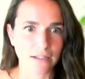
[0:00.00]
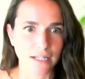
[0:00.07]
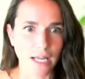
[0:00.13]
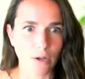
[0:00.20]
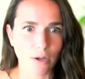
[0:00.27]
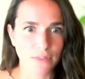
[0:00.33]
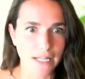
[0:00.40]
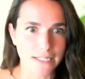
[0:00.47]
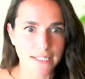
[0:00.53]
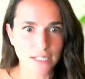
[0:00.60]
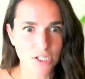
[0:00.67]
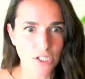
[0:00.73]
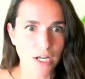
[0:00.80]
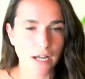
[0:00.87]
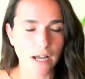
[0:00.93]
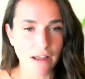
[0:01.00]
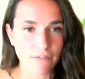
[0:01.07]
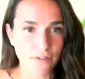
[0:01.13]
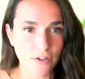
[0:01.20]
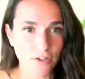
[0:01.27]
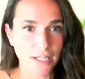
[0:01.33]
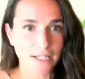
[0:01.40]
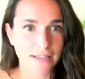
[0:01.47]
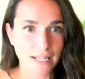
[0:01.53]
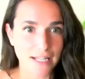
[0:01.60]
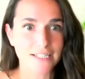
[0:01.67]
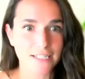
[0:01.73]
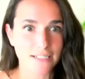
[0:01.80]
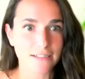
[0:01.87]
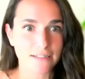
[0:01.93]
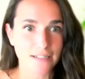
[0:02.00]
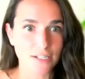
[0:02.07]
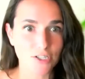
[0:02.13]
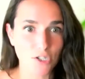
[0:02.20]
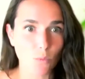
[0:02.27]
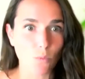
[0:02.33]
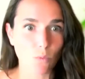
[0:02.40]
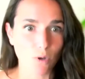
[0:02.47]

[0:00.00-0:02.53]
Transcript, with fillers: like that's such a i feel like that's such a